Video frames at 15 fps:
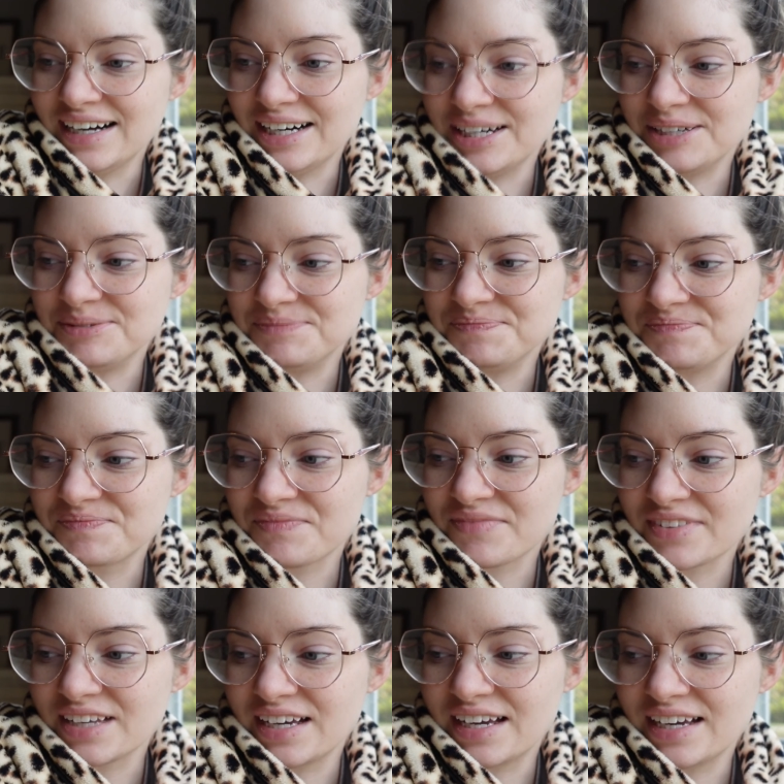Um,
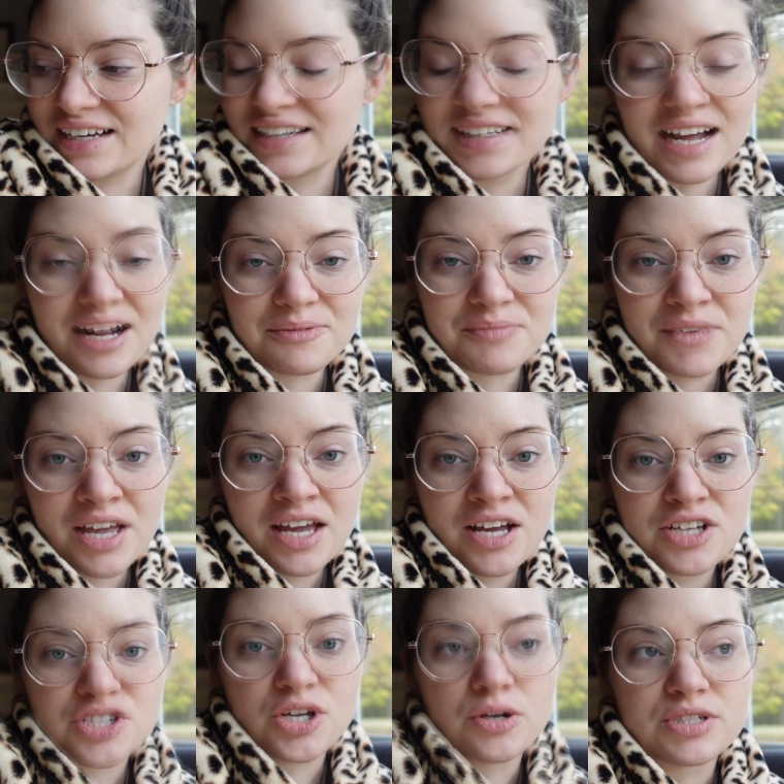and yeah,
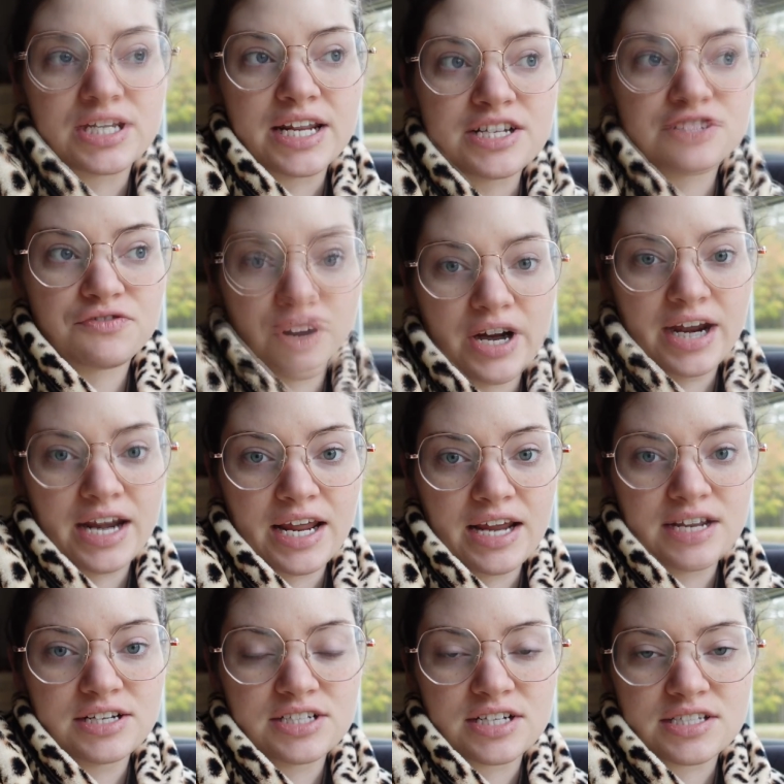so today's
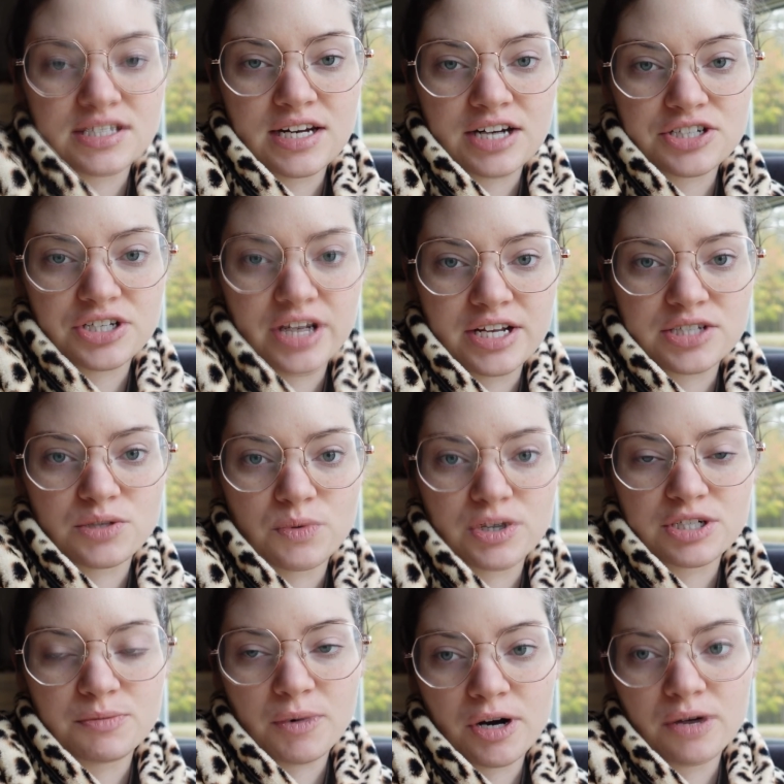Friday. Dustin actually has to work
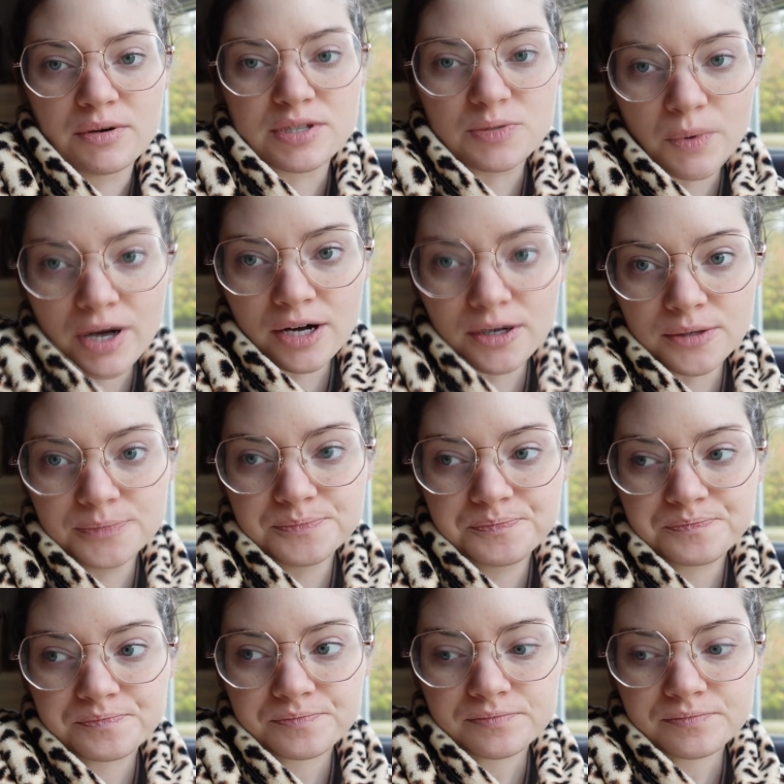tomorrow as well